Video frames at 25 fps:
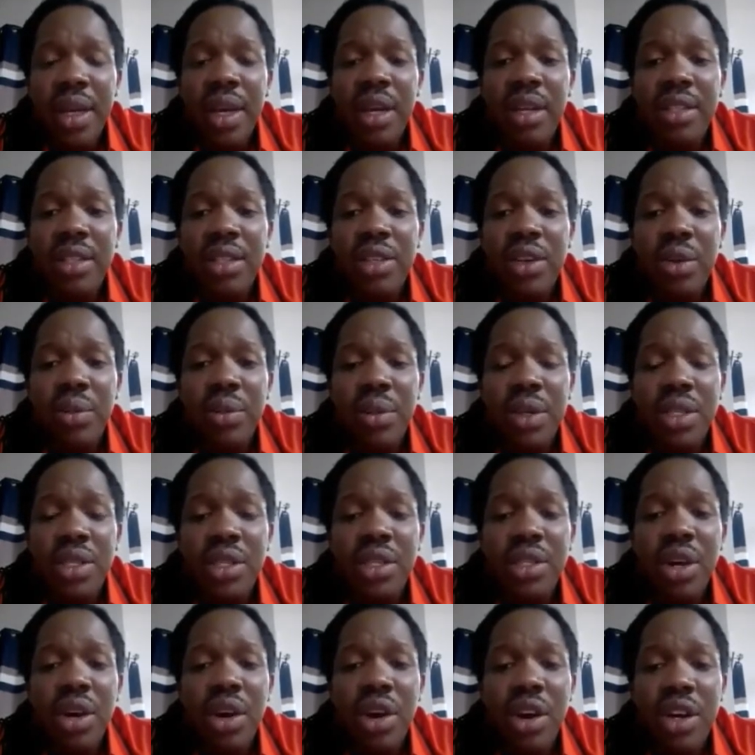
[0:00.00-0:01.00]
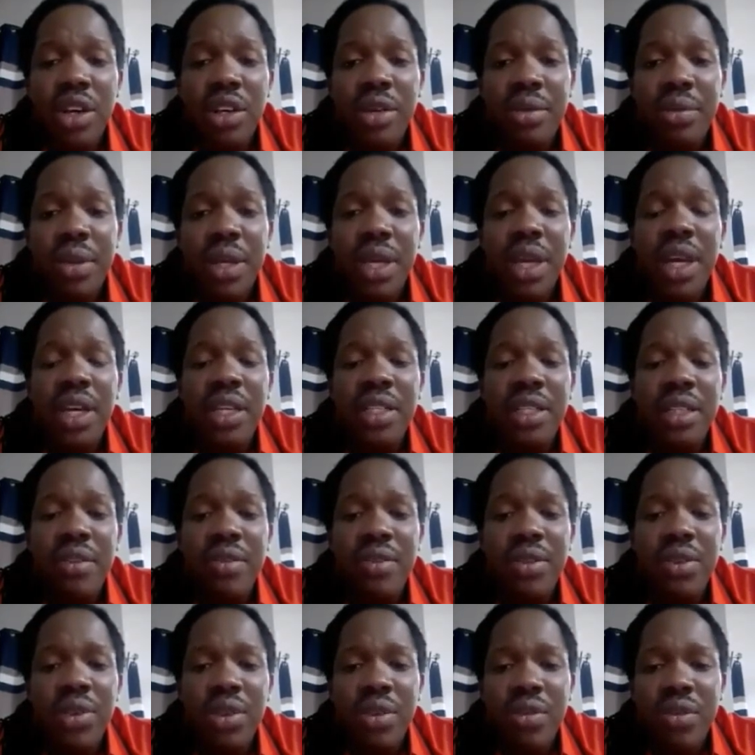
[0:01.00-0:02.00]
because they were being scorned
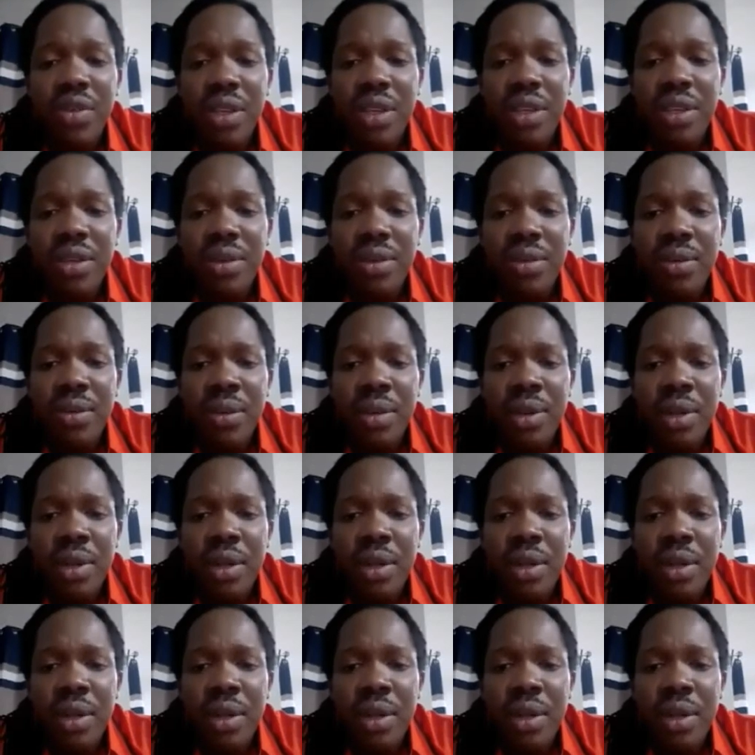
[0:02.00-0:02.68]
because of COVID.